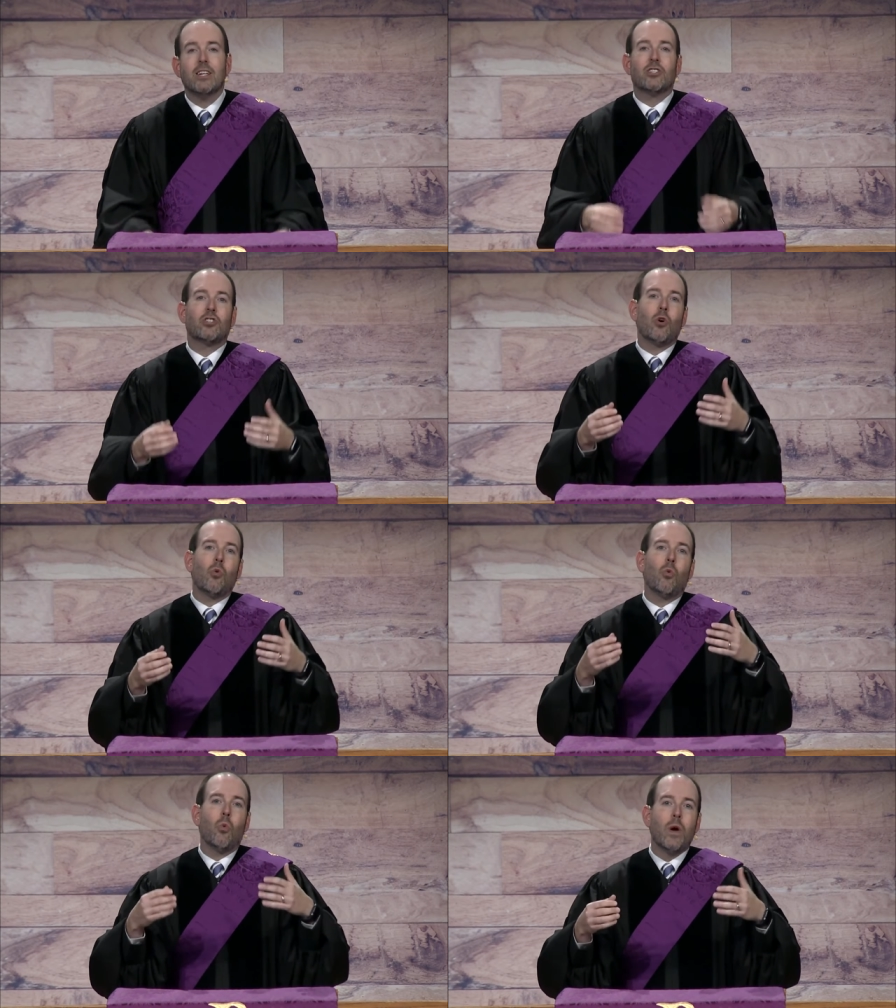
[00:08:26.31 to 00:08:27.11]
So
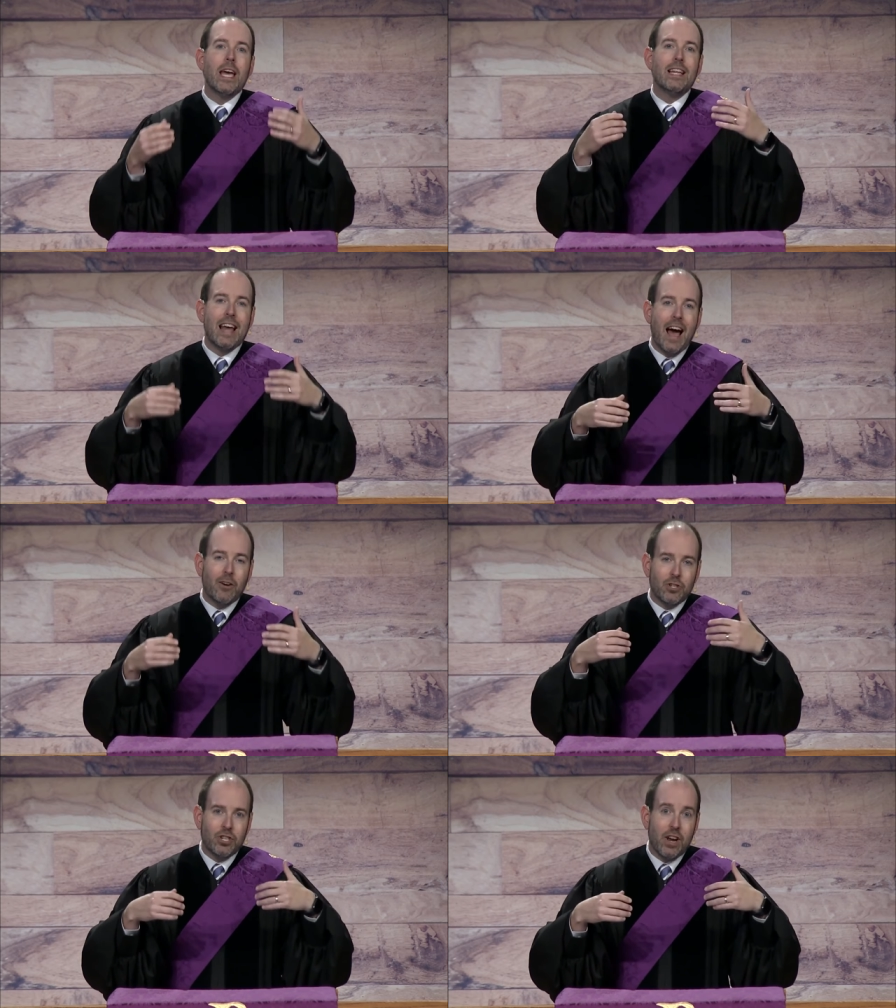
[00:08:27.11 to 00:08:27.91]
we
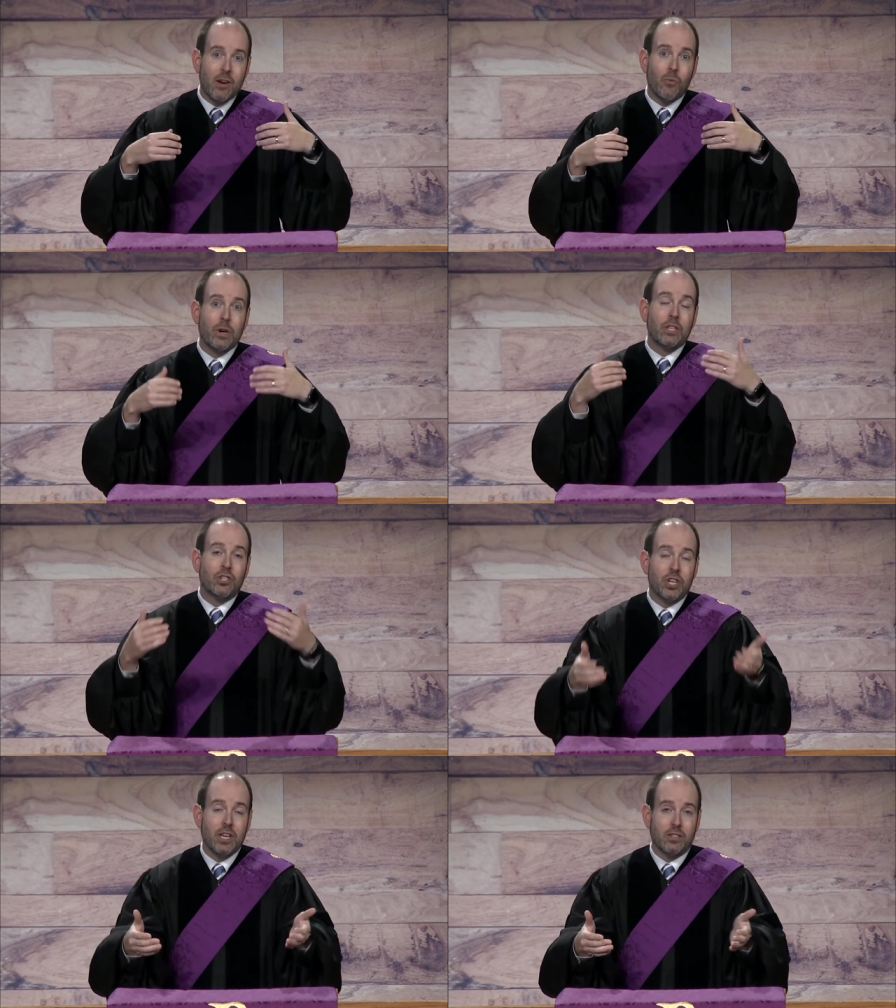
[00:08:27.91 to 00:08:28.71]
now share with
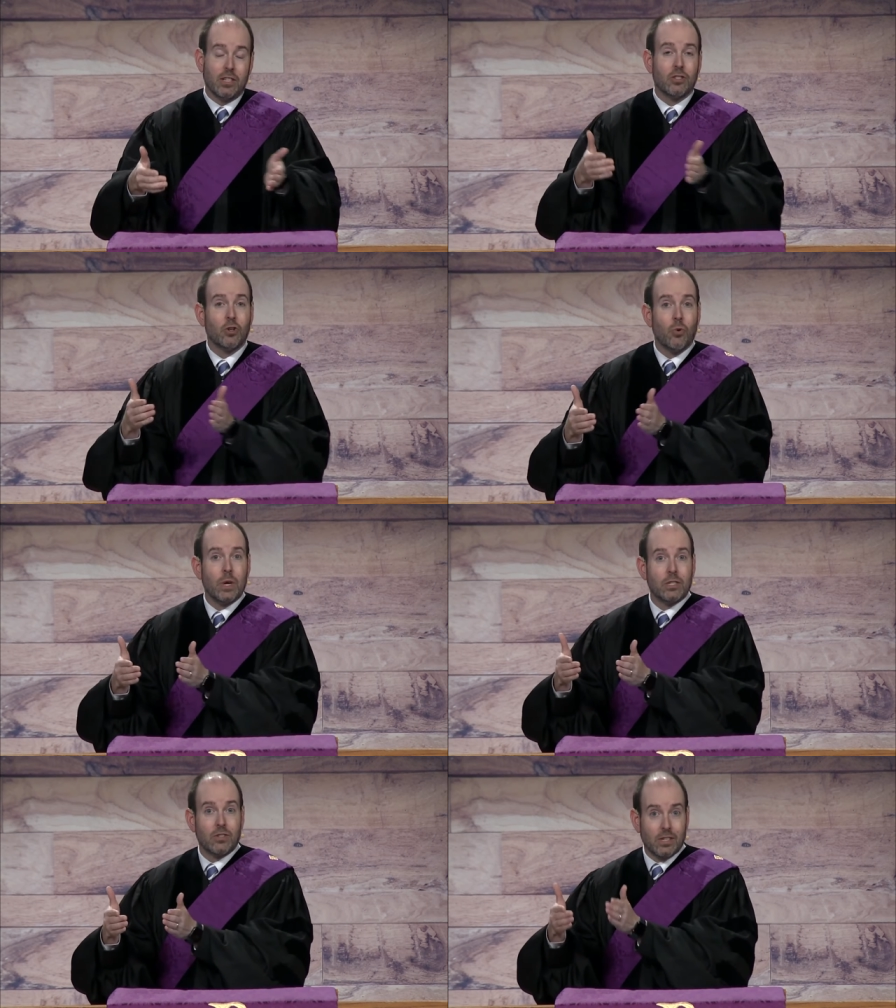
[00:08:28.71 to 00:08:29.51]
Jesus, who
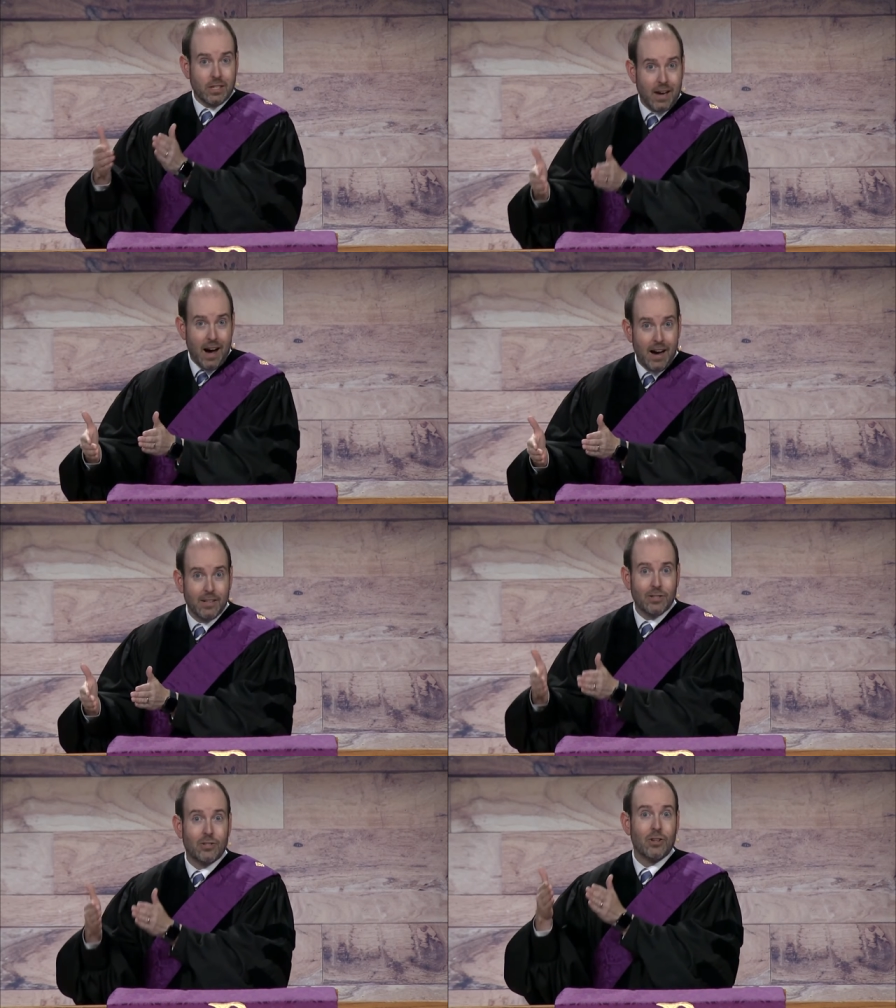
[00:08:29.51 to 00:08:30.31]
is
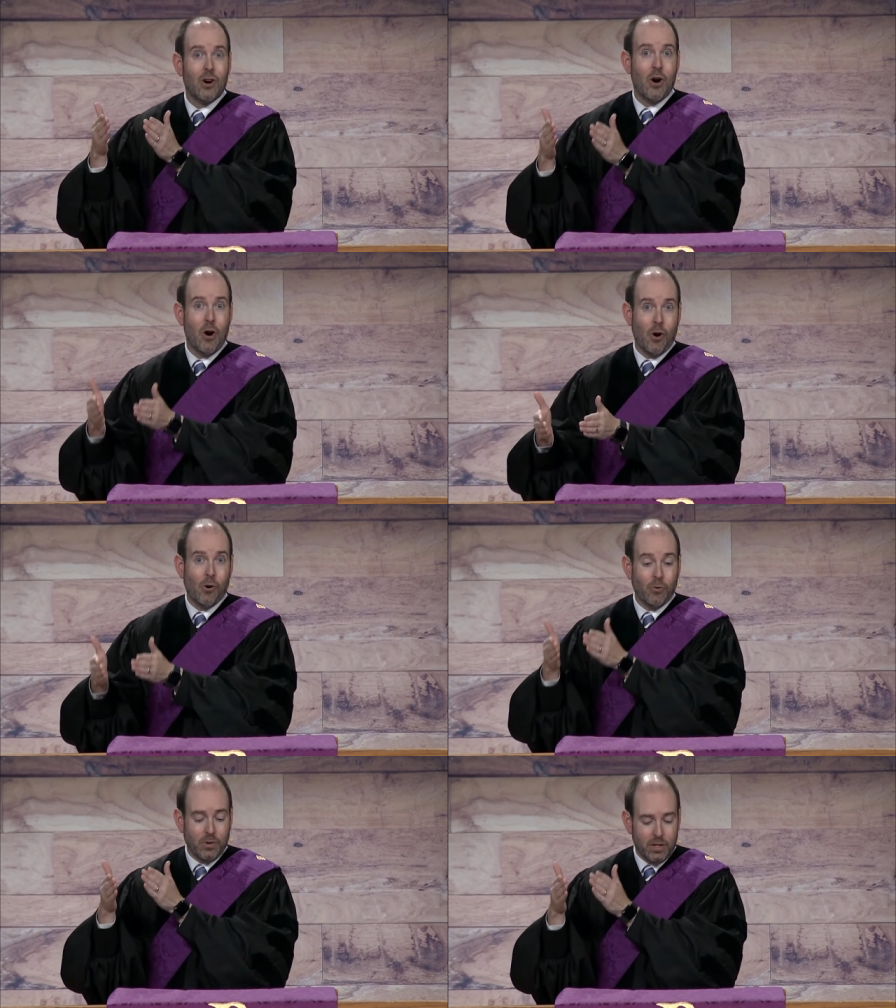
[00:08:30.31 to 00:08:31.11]
God's
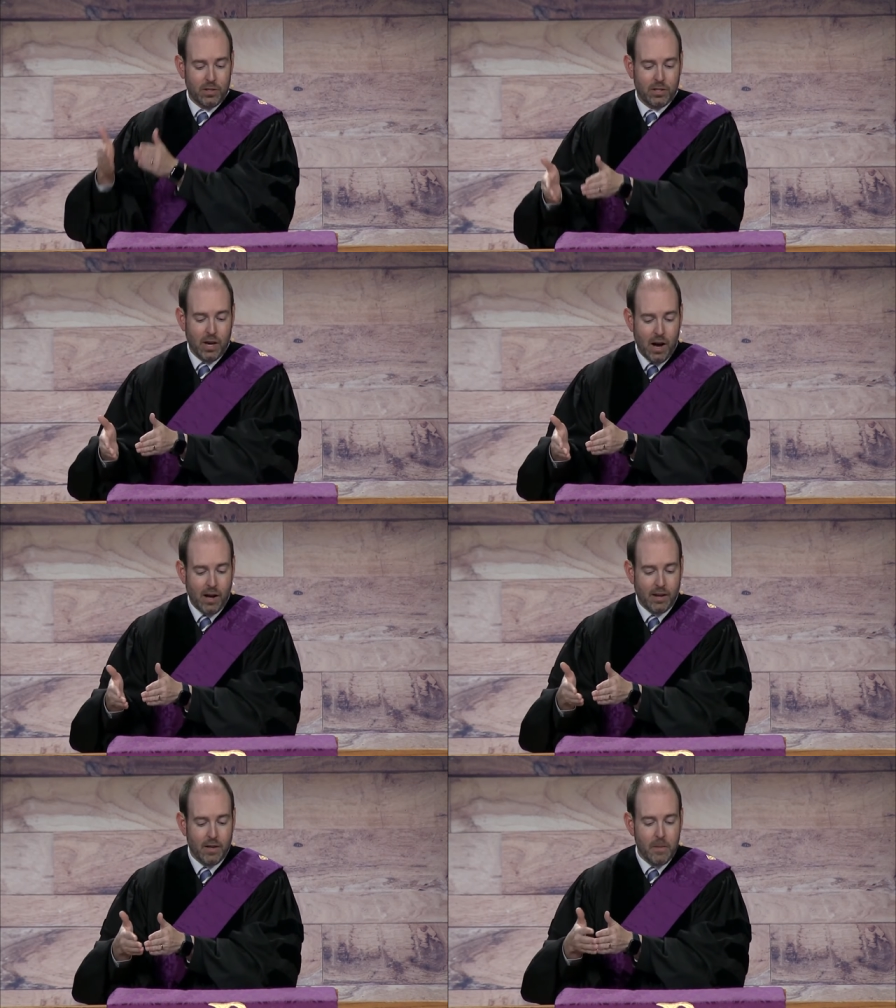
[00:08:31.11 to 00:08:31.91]
own
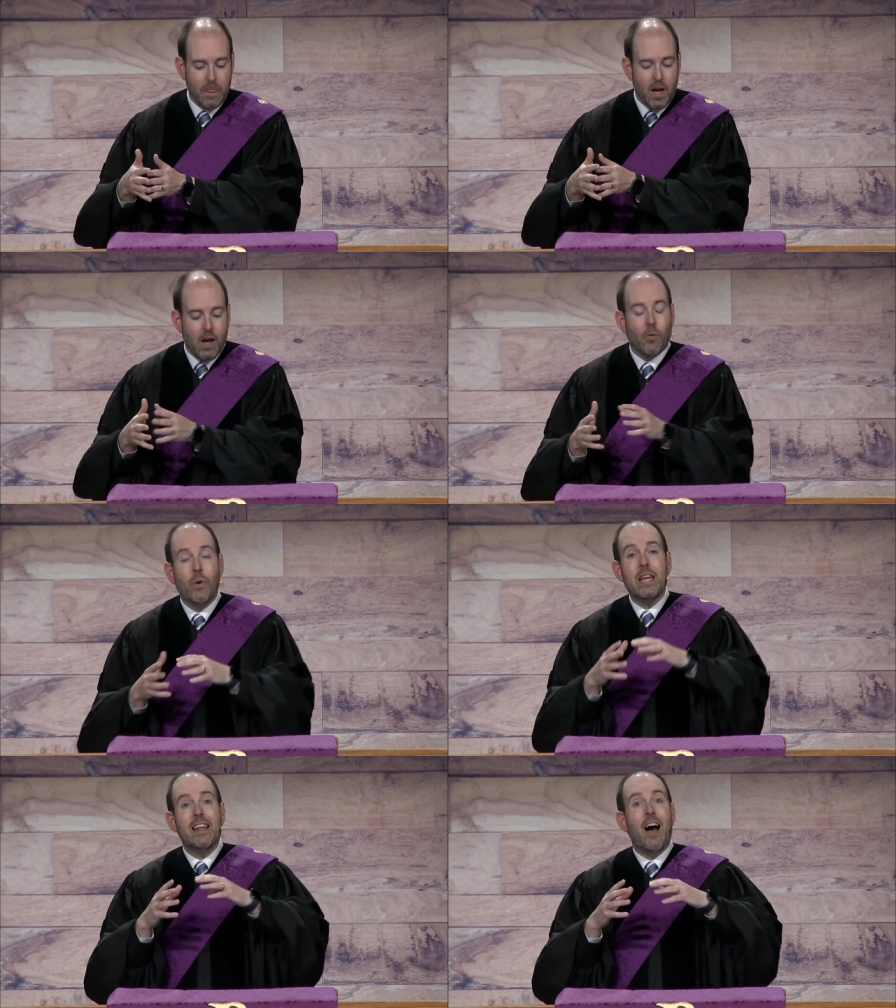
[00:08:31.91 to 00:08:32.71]
son,
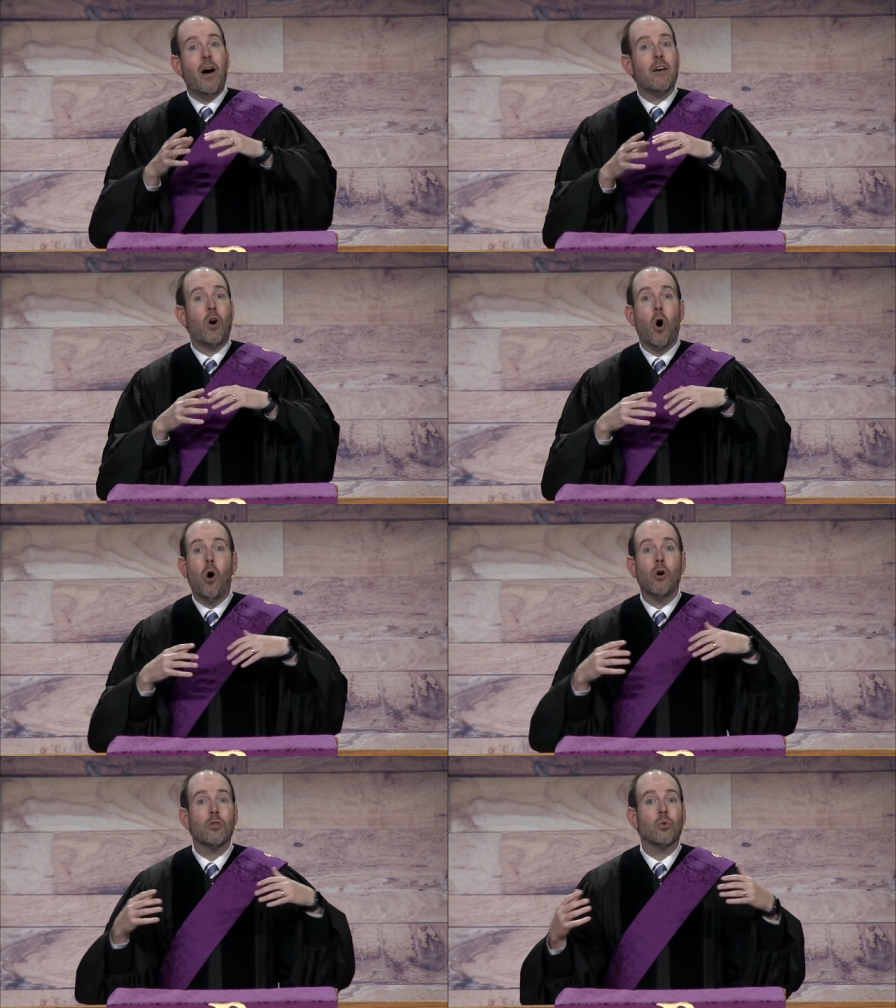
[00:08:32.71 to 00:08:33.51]
we now have
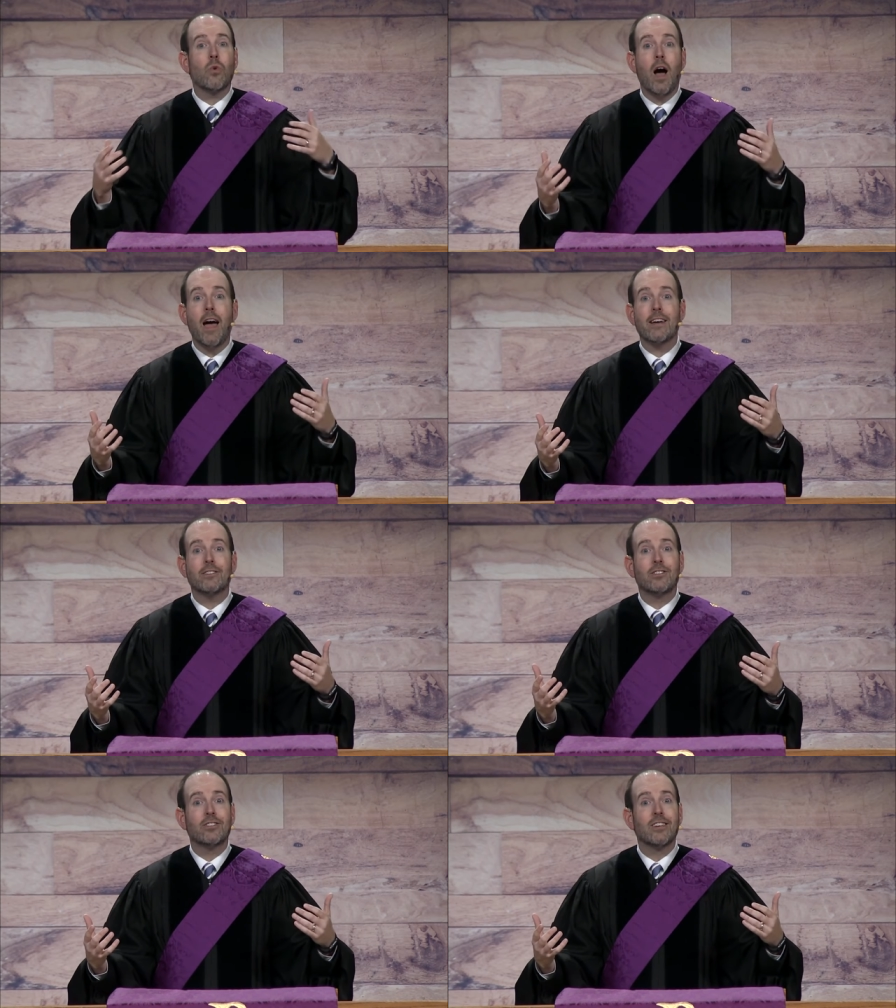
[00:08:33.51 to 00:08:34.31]
all the
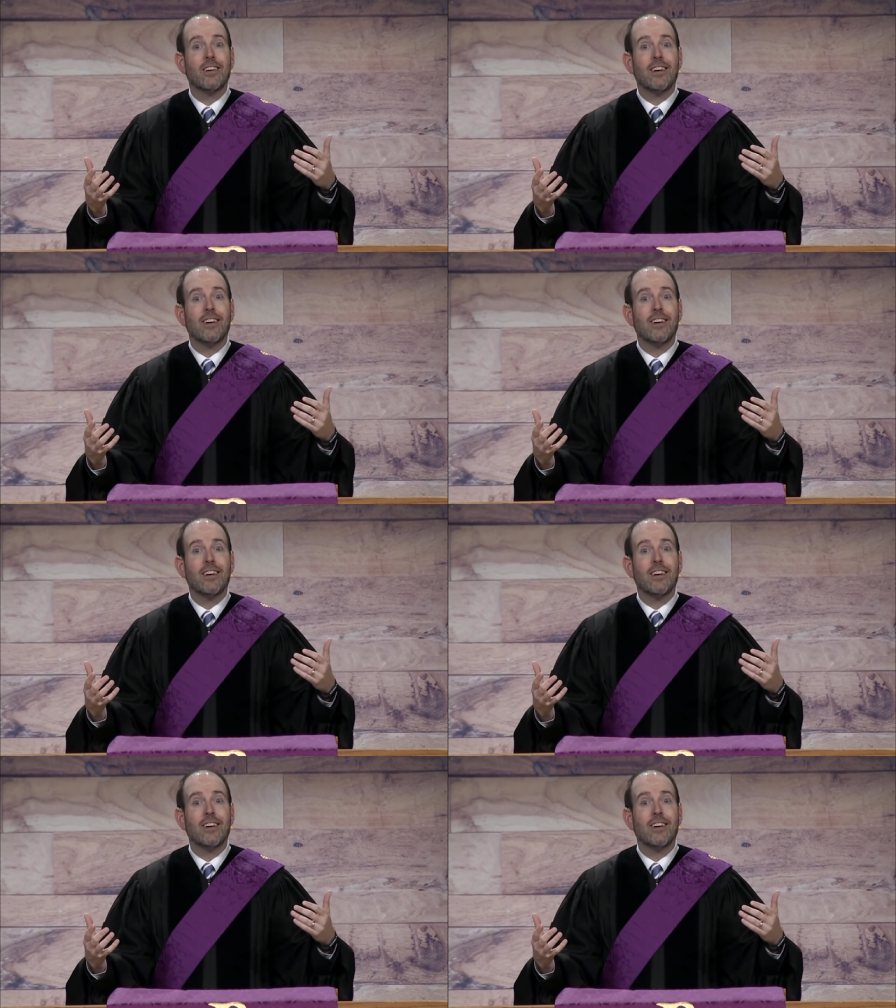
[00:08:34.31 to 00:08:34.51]
rights